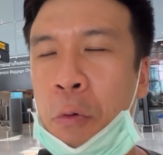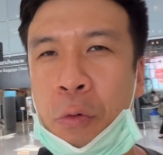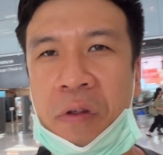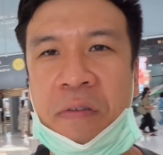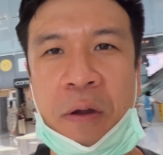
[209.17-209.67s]
were
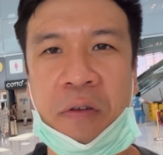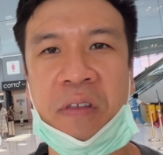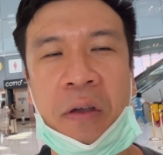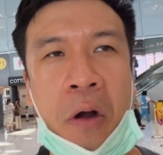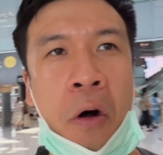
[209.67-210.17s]

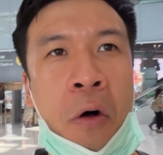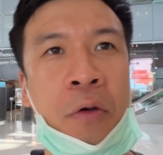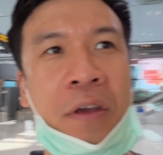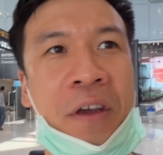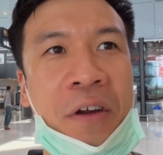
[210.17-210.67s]
experiencing all
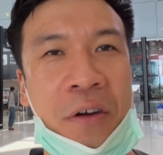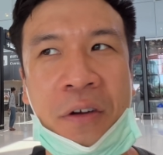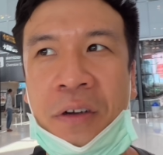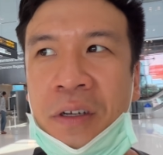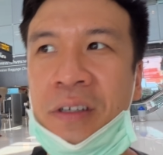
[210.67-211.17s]
year,
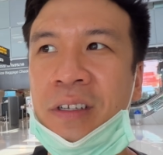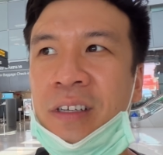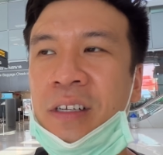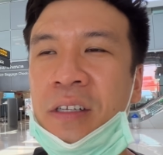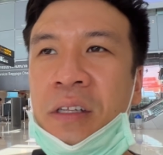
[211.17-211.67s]

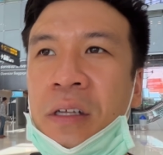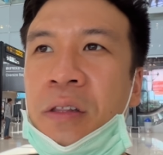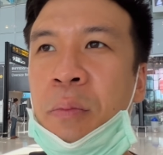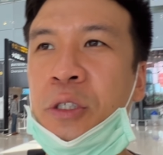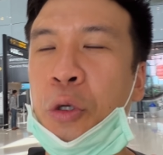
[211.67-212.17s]

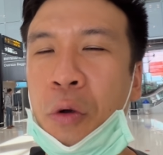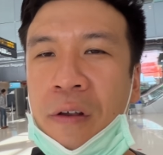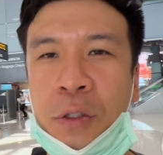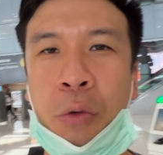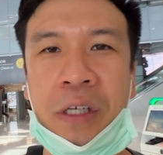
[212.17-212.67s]
the majority of
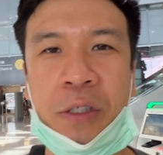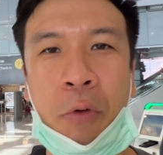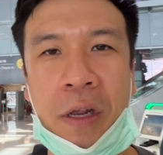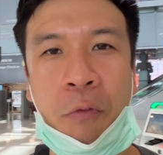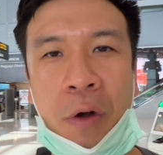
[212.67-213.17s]

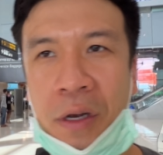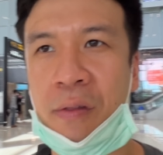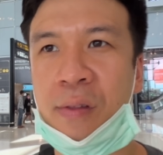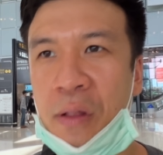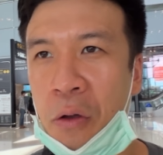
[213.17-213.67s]
2021 is
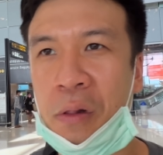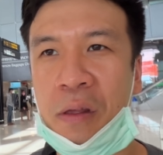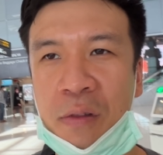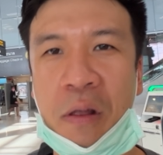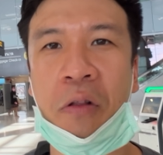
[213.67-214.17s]

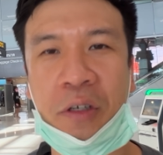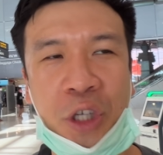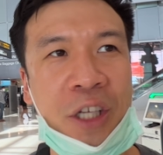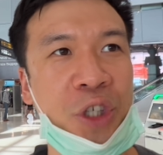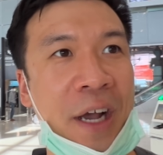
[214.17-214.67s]
slowly
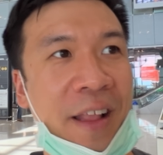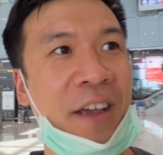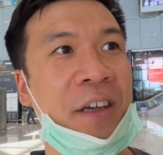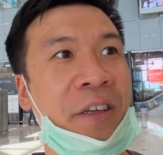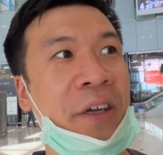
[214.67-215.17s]
changing. I like
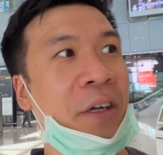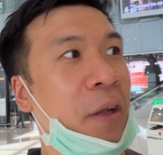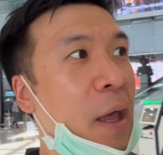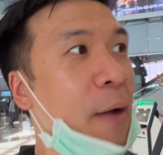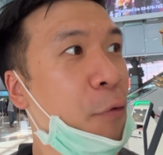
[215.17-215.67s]
it.
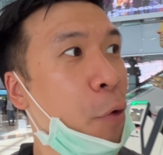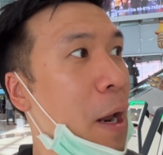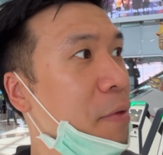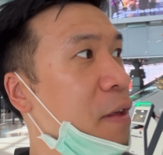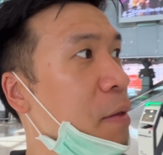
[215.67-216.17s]
From what
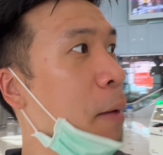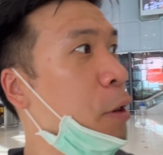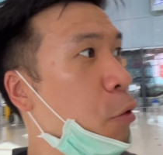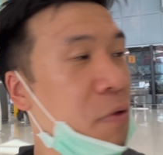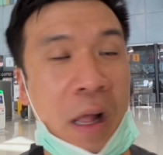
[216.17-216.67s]
I've seen, I mean,
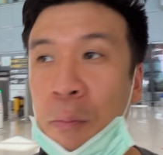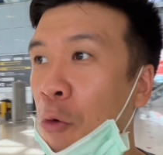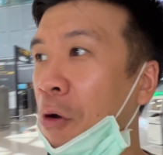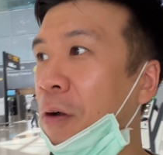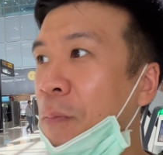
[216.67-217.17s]
there's
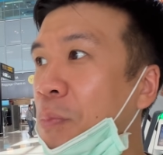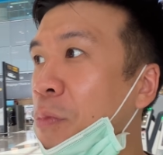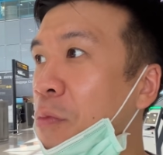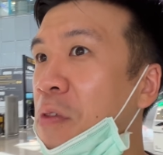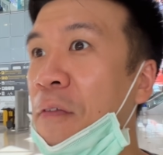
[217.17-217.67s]

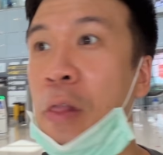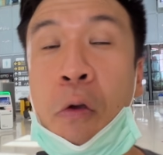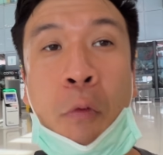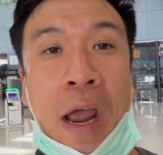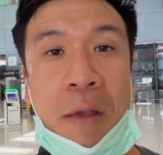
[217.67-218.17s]
definitely
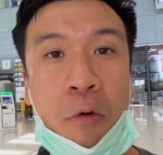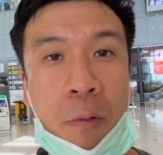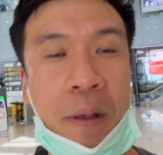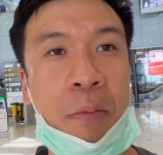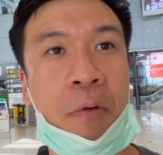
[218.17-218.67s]
way more
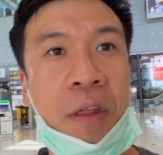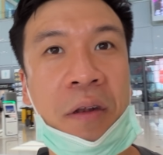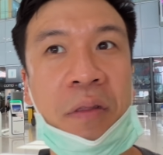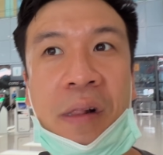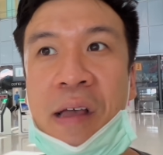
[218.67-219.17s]
people
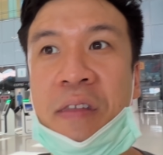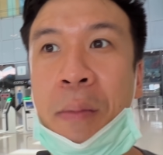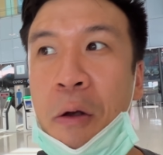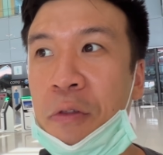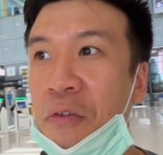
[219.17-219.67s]
than the last time
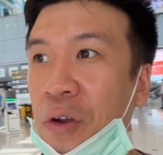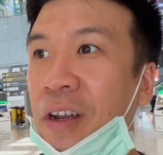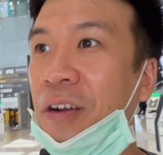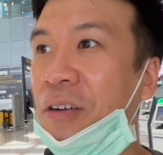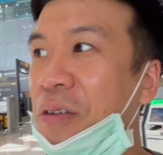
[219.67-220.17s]
I was over here.